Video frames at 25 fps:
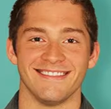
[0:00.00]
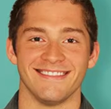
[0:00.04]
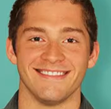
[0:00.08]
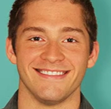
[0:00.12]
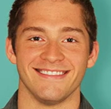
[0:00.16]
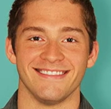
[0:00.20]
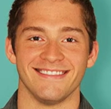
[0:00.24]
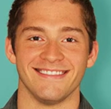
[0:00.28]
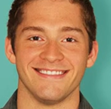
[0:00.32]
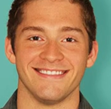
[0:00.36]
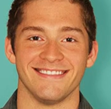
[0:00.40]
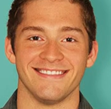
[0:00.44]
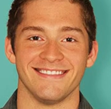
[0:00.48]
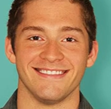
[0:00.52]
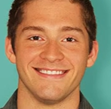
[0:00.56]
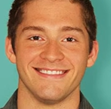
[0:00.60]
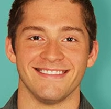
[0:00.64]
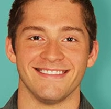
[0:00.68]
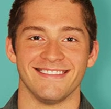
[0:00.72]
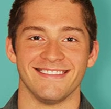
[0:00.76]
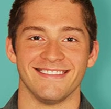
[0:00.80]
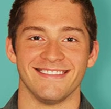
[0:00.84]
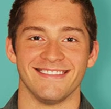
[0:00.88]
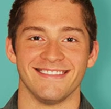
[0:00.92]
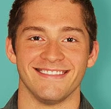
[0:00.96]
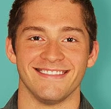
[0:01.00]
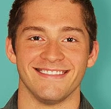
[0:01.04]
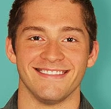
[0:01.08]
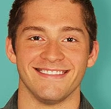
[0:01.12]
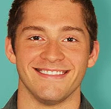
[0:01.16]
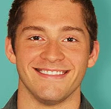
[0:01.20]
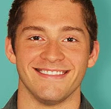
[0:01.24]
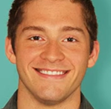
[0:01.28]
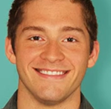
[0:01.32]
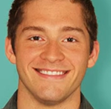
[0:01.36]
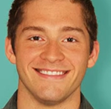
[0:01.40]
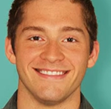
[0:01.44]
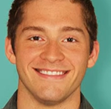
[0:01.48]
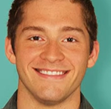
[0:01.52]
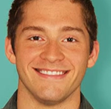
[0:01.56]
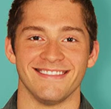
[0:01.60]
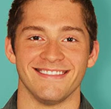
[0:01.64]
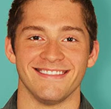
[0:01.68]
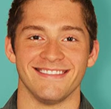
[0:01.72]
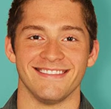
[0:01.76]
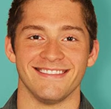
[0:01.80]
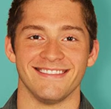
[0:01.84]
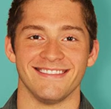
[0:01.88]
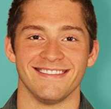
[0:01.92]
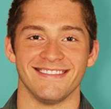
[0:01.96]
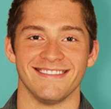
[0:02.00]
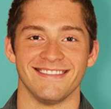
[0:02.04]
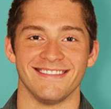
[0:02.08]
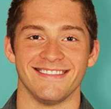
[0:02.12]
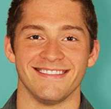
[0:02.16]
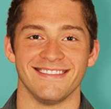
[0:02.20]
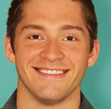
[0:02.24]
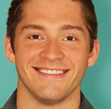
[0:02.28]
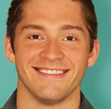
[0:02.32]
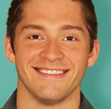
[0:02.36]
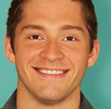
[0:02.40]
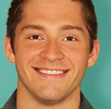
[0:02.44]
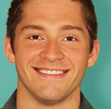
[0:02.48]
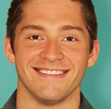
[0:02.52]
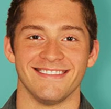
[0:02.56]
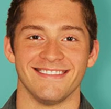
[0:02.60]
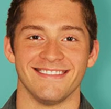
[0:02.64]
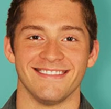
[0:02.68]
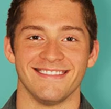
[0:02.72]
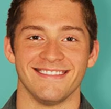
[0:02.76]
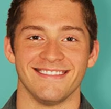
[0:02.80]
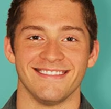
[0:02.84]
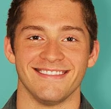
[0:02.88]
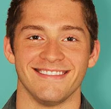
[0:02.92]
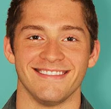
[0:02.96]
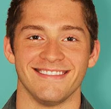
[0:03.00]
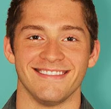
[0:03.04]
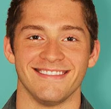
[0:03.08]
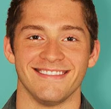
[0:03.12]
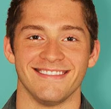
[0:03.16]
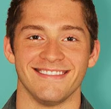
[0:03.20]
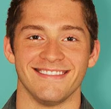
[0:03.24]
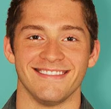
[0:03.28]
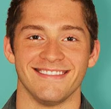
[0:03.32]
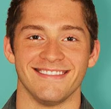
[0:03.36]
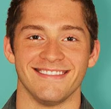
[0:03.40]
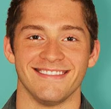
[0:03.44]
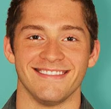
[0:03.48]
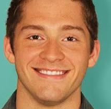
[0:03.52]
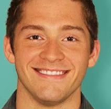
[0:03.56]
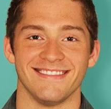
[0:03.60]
Nobody speaks.